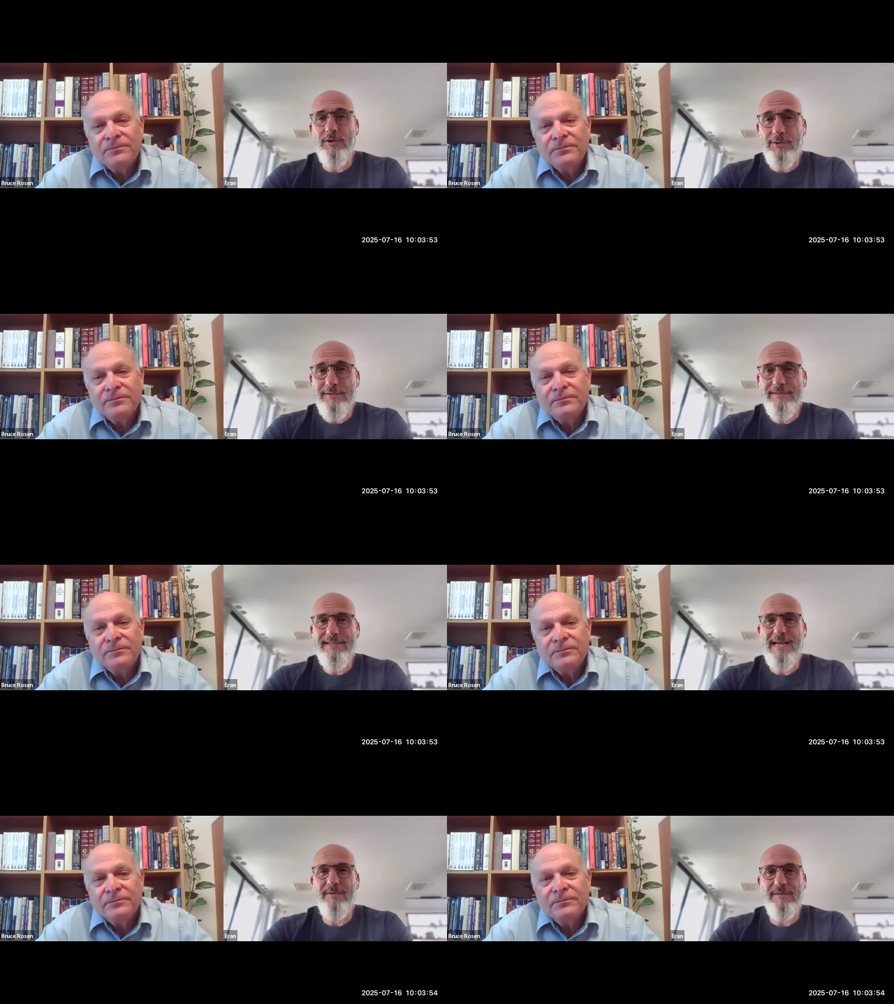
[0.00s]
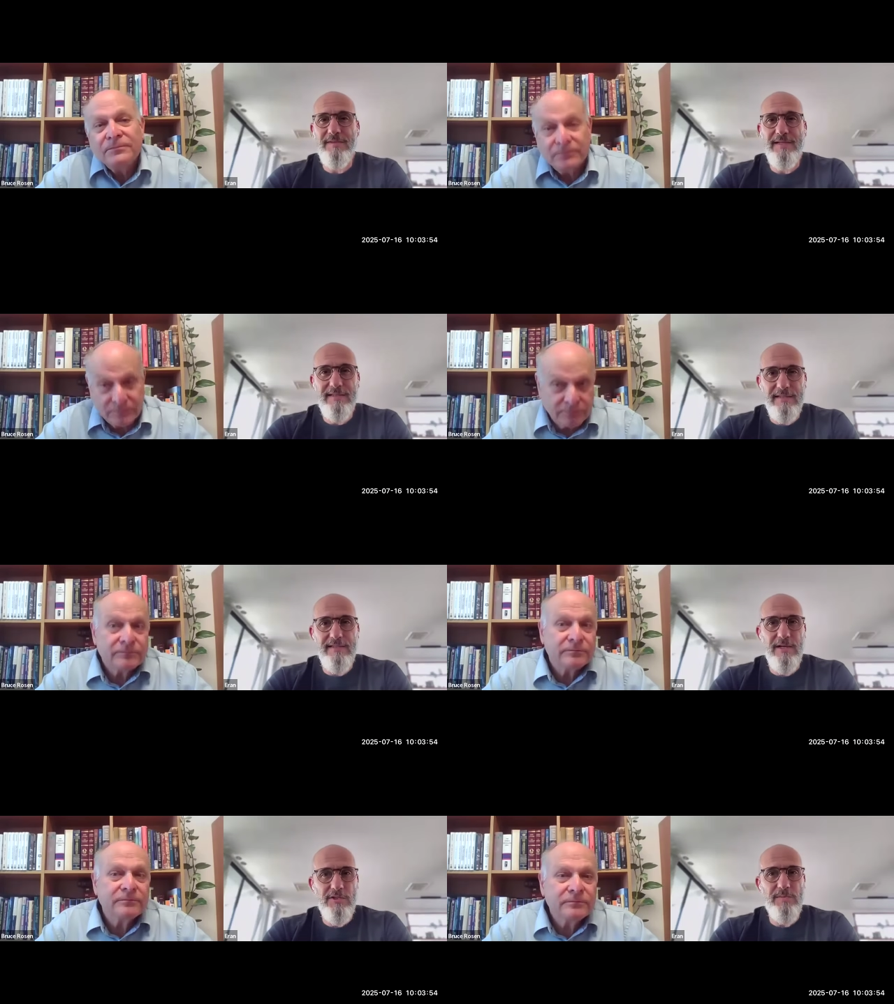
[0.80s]
Speaker 1: do good type of a
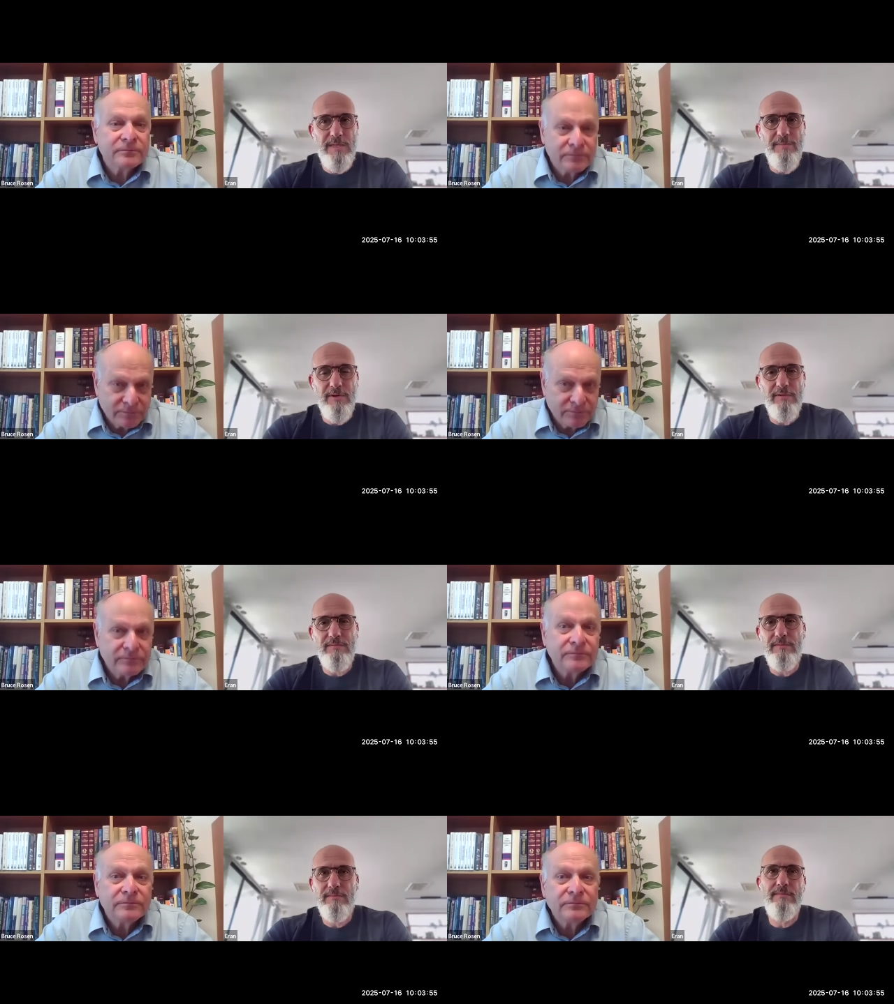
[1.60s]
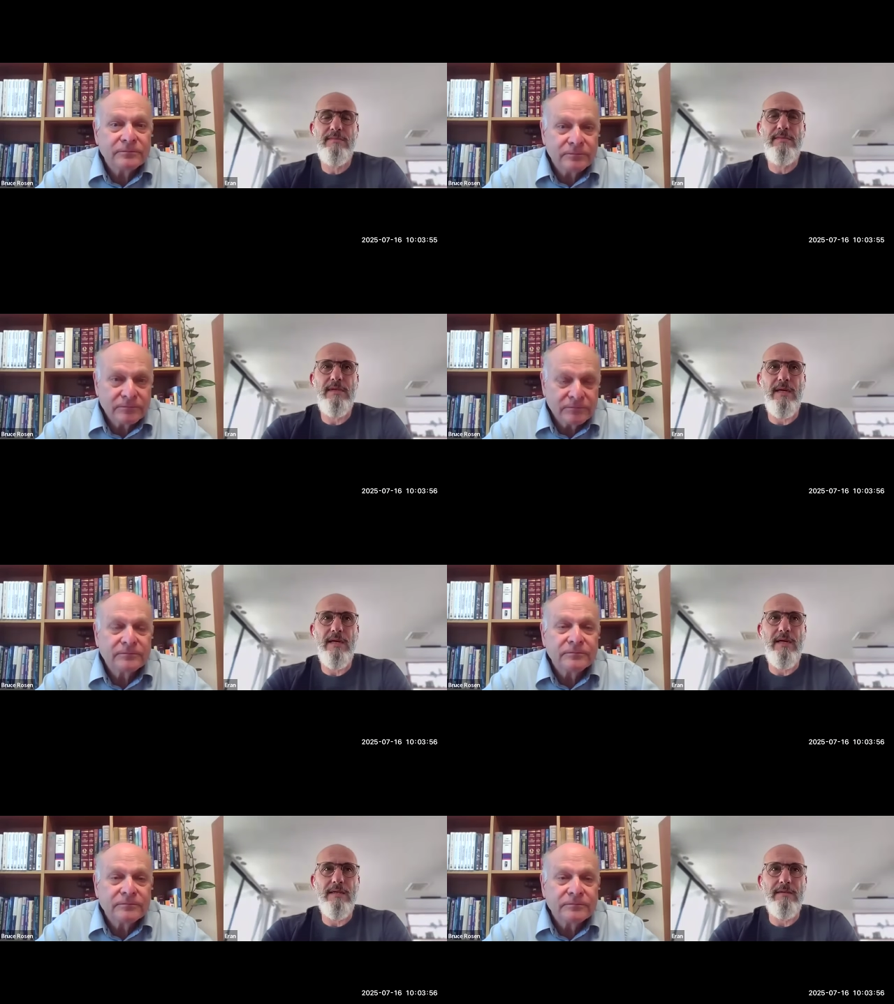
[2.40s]
thing that touches people
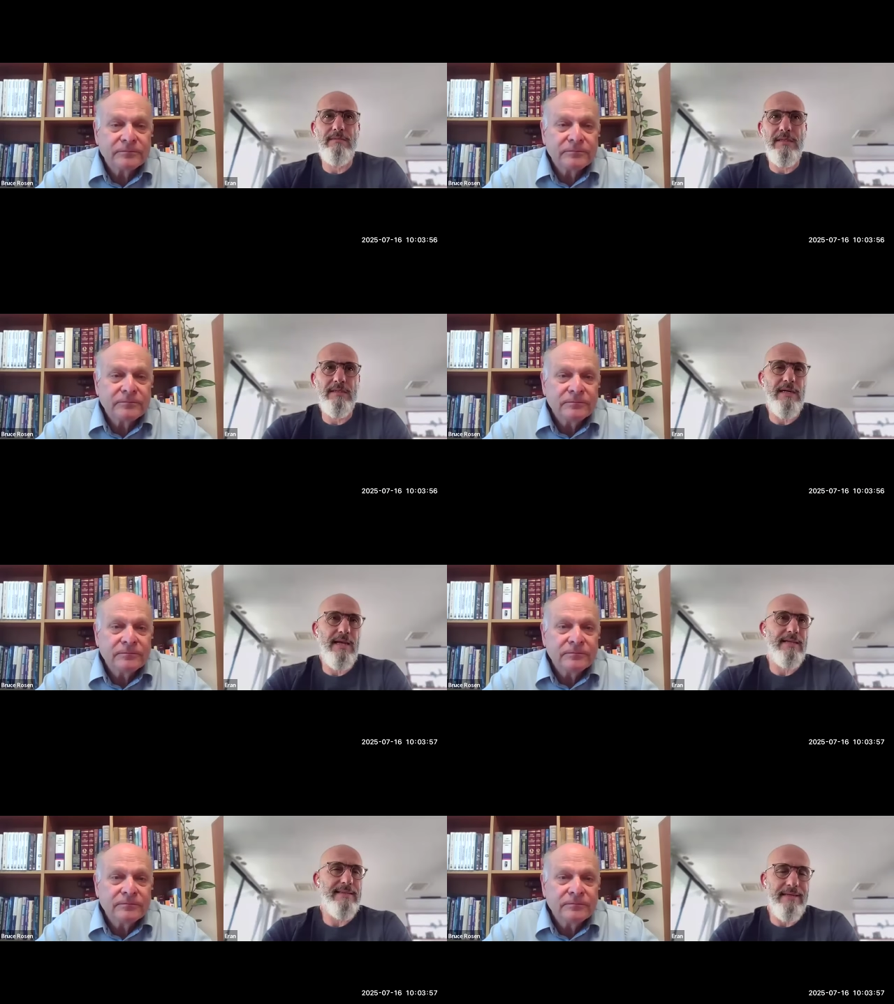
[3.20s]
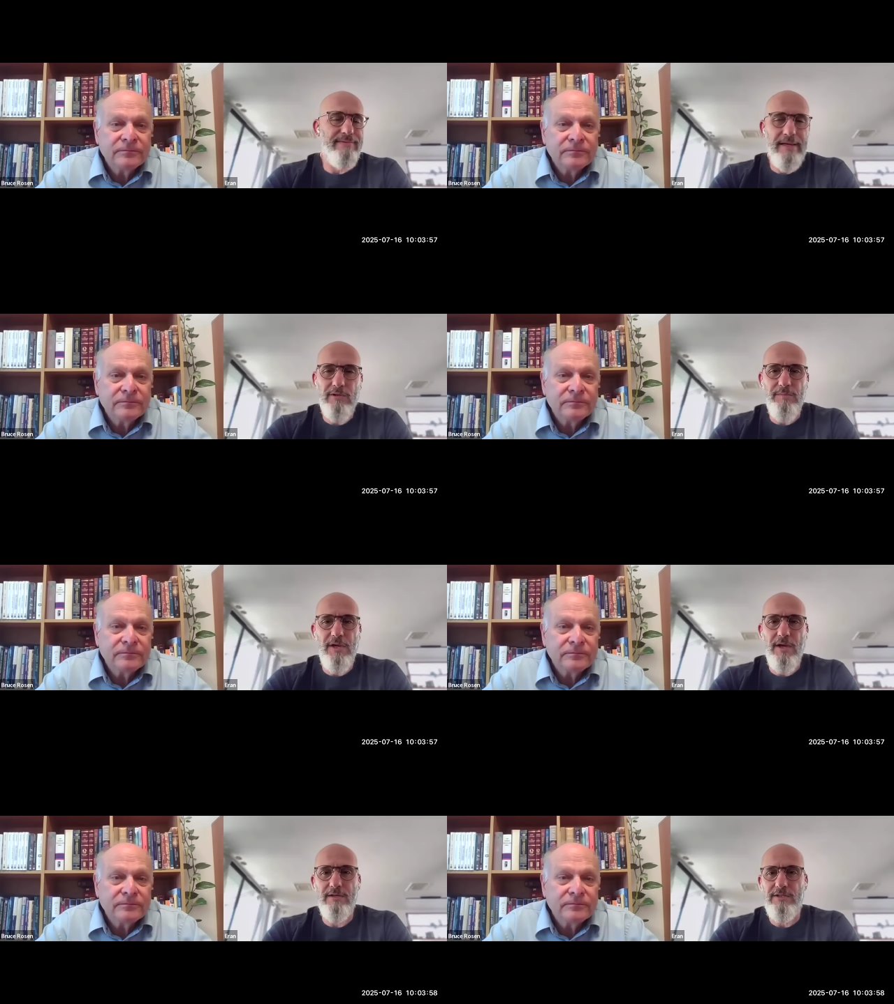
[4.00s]
uh, and that has
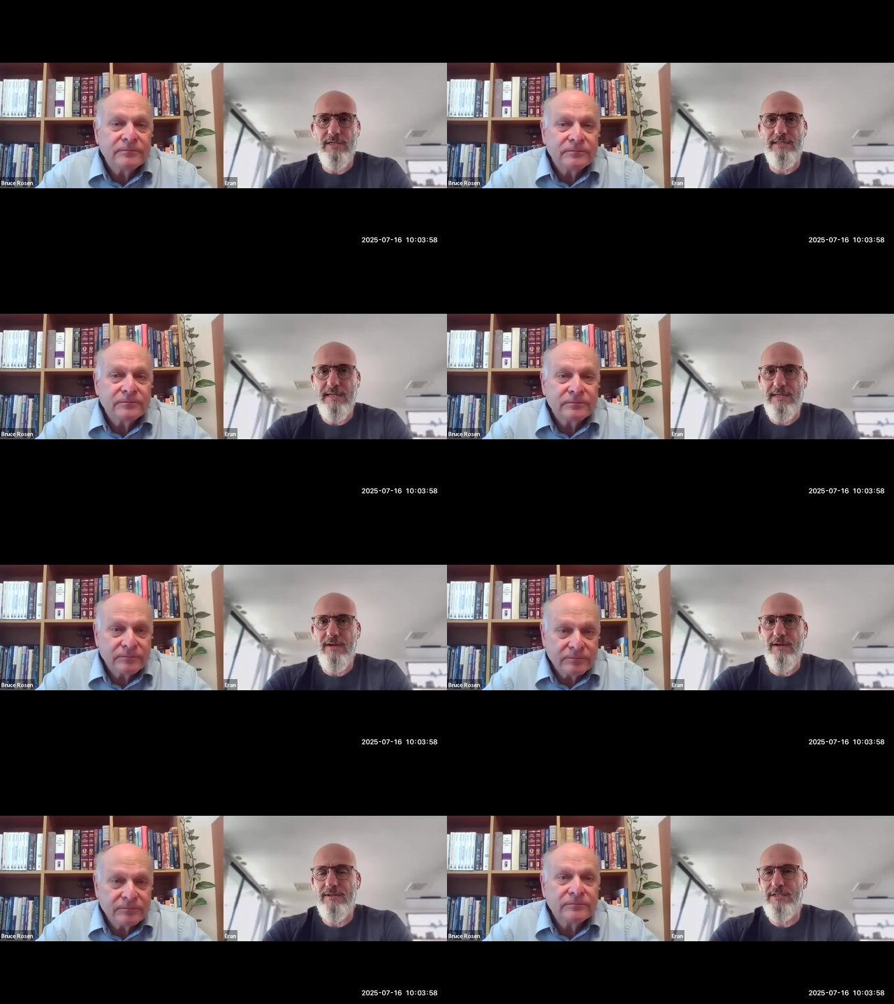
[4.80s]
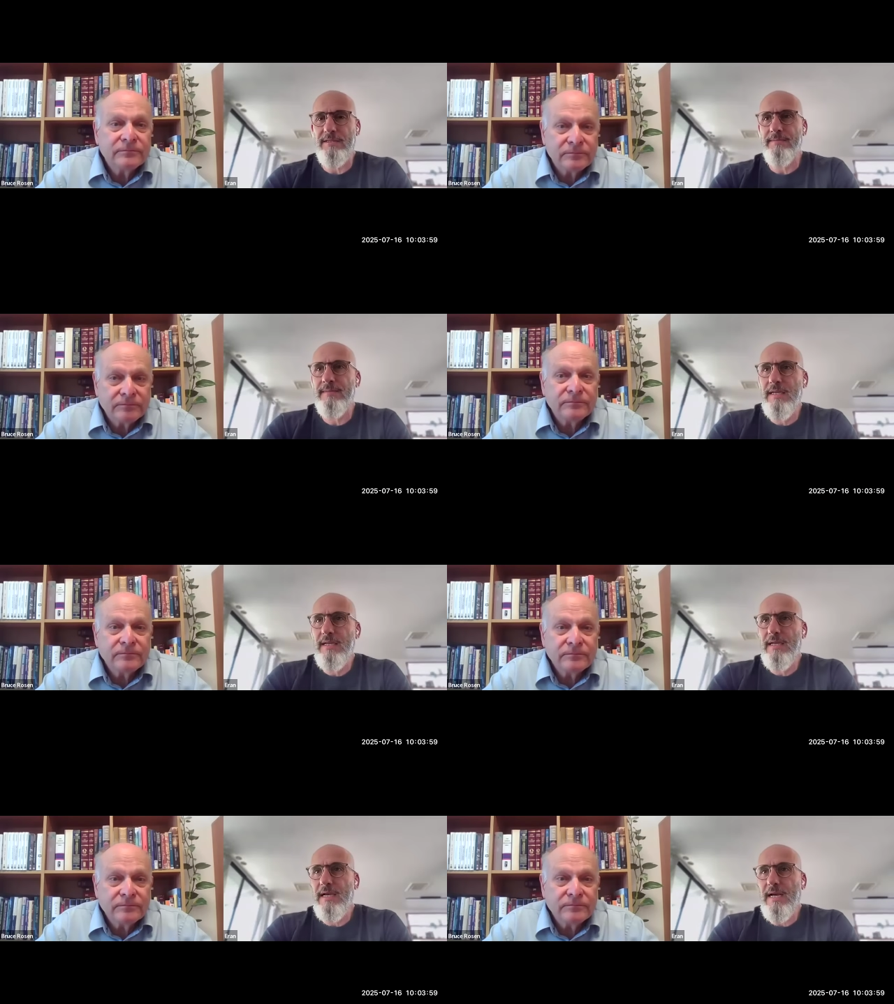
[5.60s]
added value beyond just
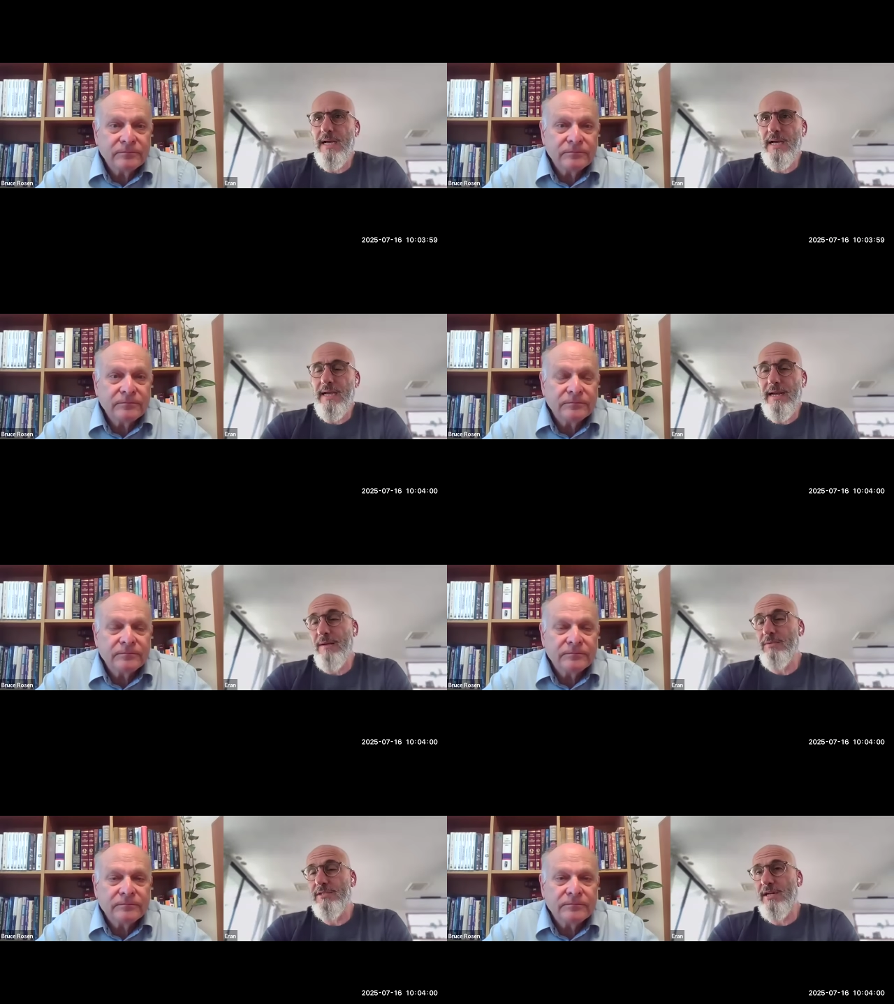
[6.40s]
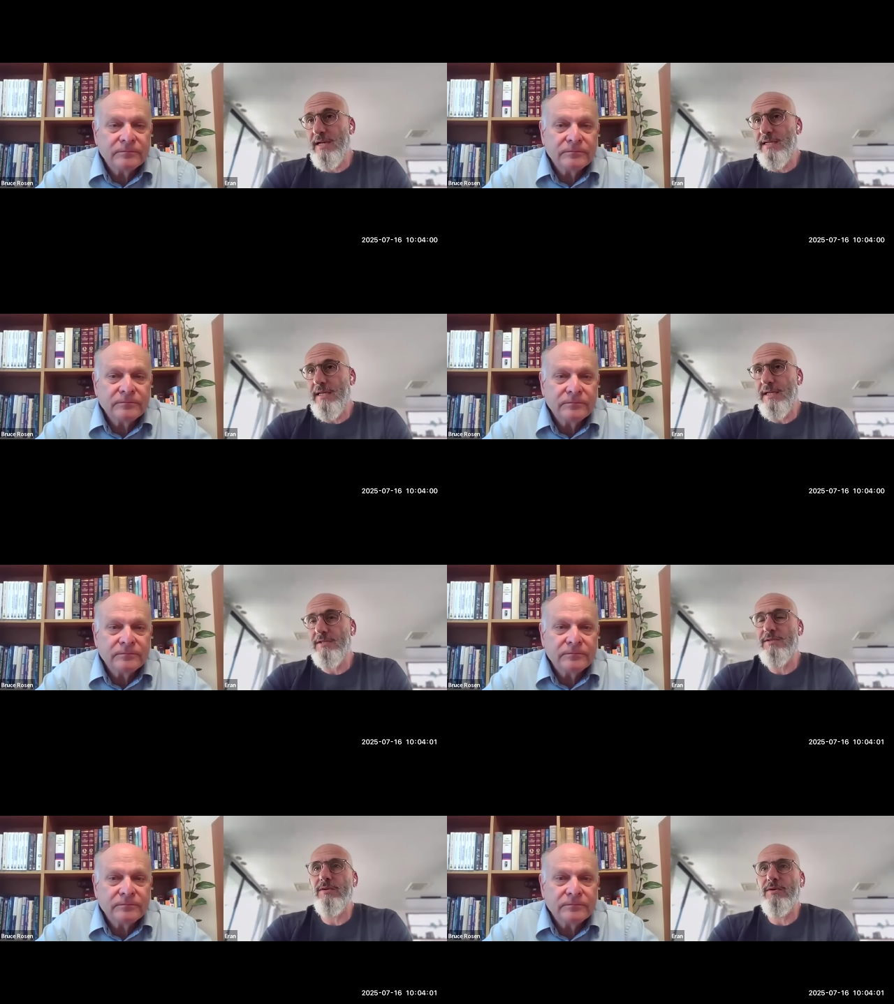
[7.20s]
technology. Uh, and I was
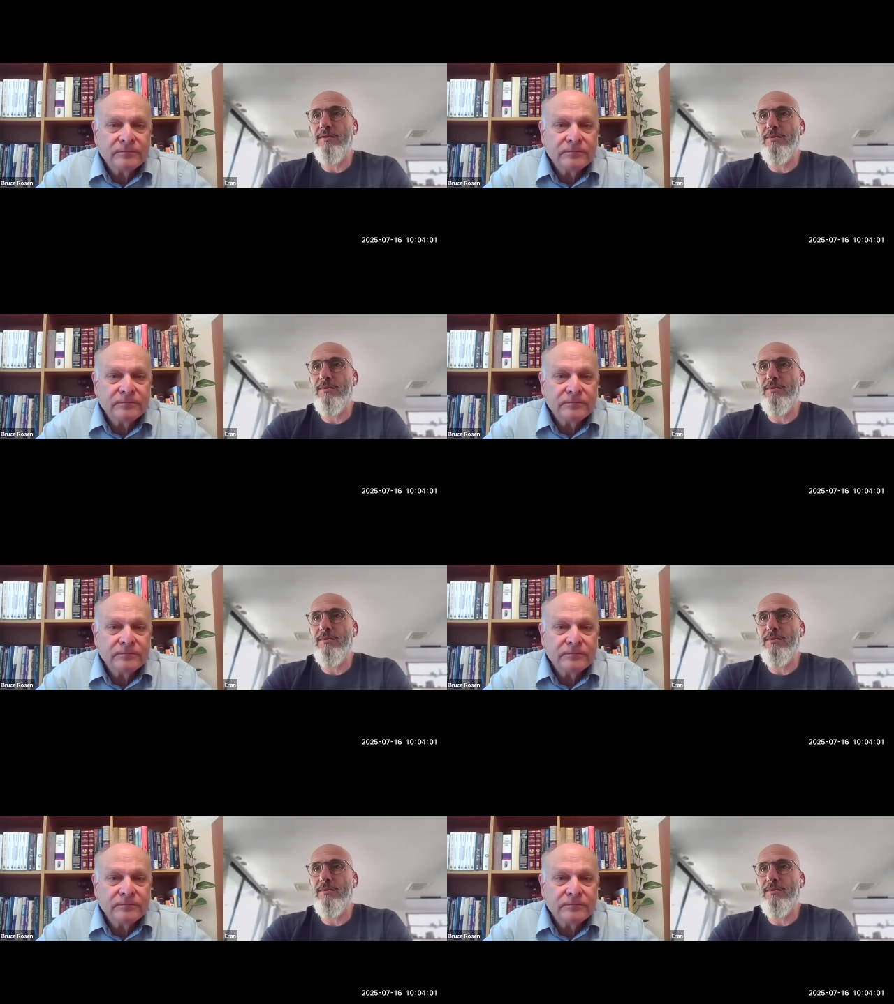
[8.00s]
lucky